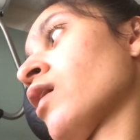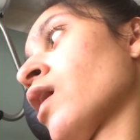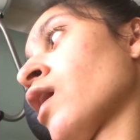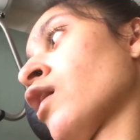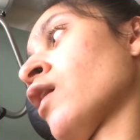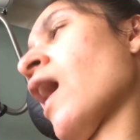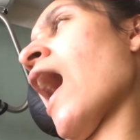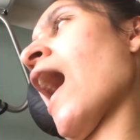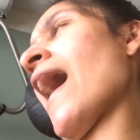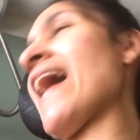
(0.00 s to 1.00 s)

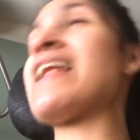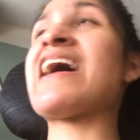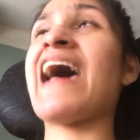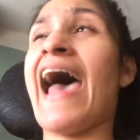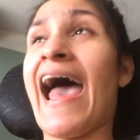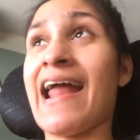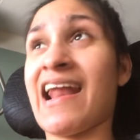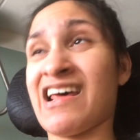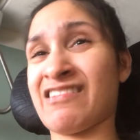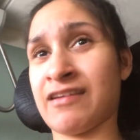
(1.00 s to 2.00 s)

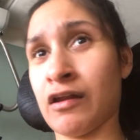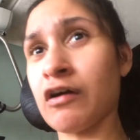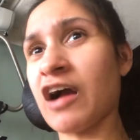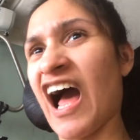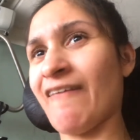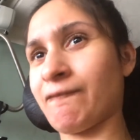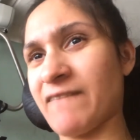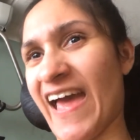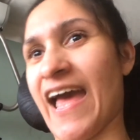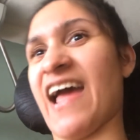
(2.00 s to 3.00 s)
NS
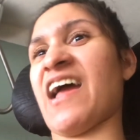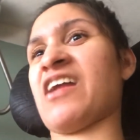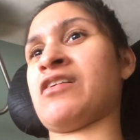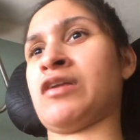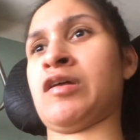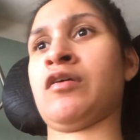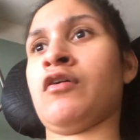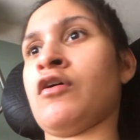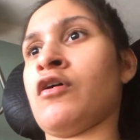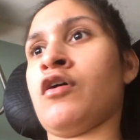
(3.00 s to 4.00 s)
lookup, and
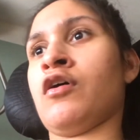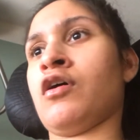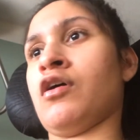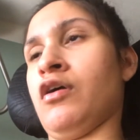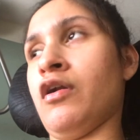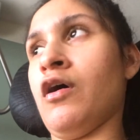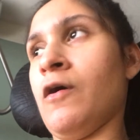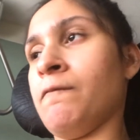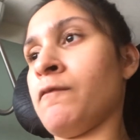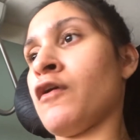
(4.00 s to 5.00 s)
you
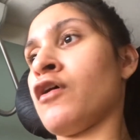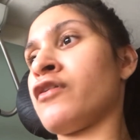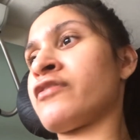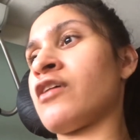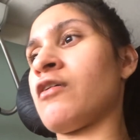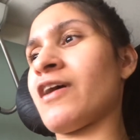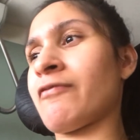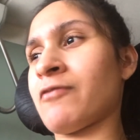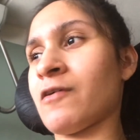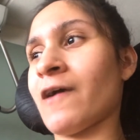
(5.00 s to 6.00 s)
know, so
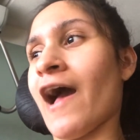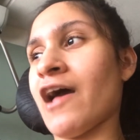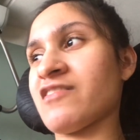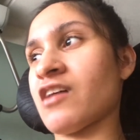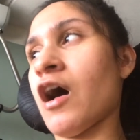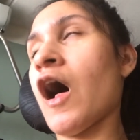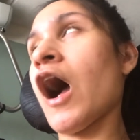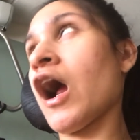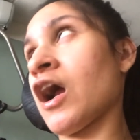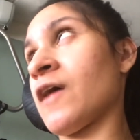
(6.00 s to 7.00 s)
if you guys
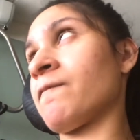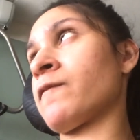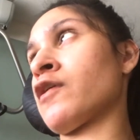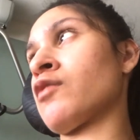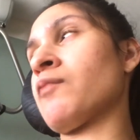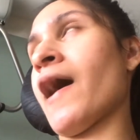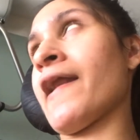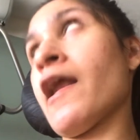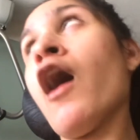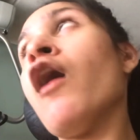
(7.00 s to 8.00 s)
are, you
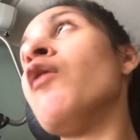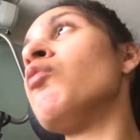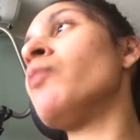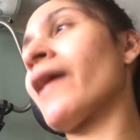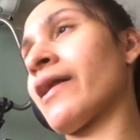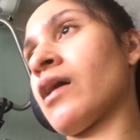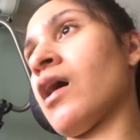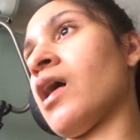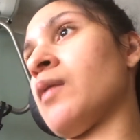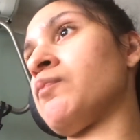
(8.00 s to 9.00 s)
might know, but
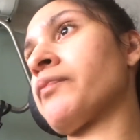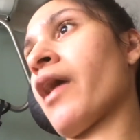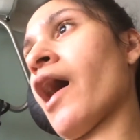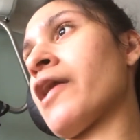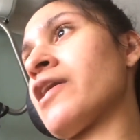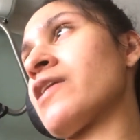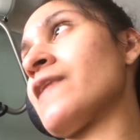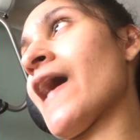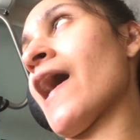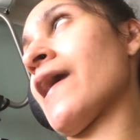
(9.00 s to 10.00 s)
I
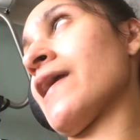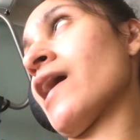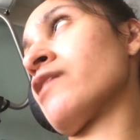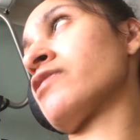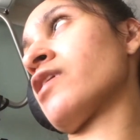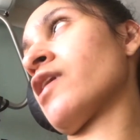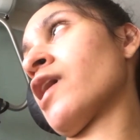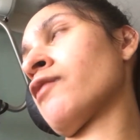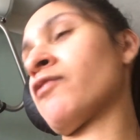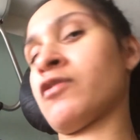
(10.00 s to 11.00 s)
did that
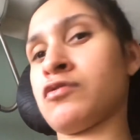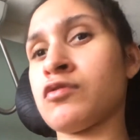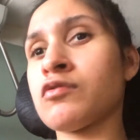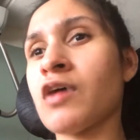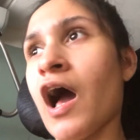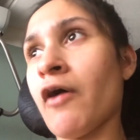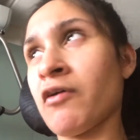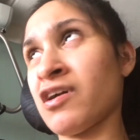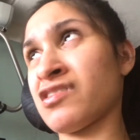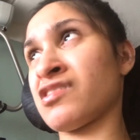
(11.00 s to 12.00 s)
yesterday for 2
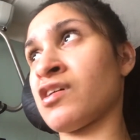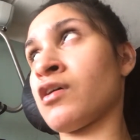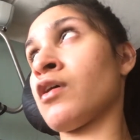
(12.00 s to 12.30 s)
hours.